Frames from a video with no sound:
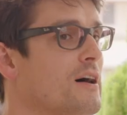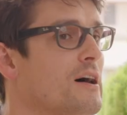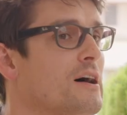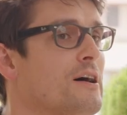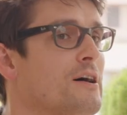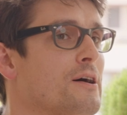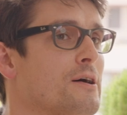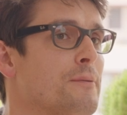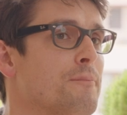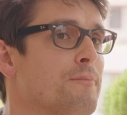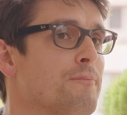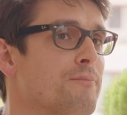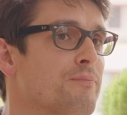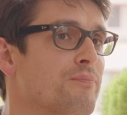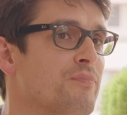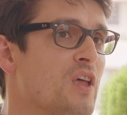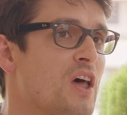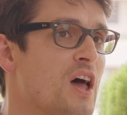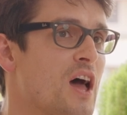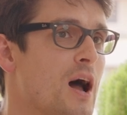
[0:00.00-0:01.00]

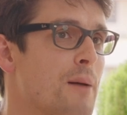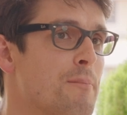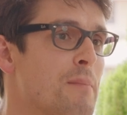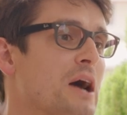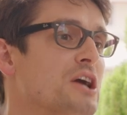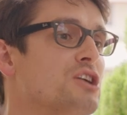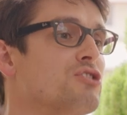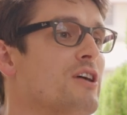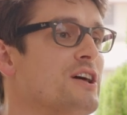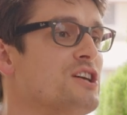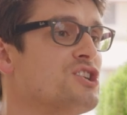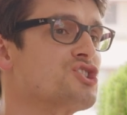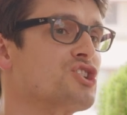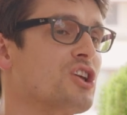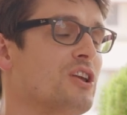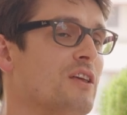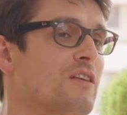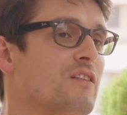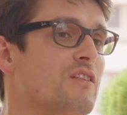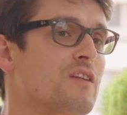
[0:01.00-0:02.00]
Um,
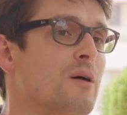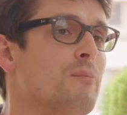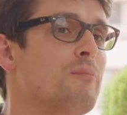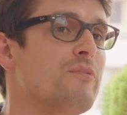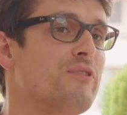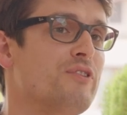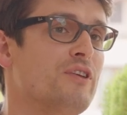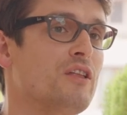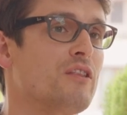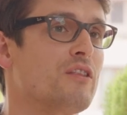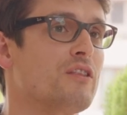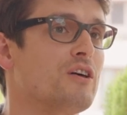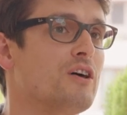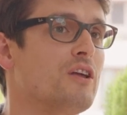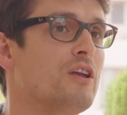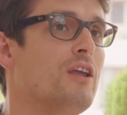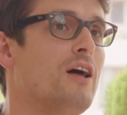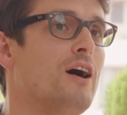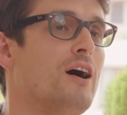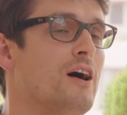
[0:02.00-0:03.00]
migration is something that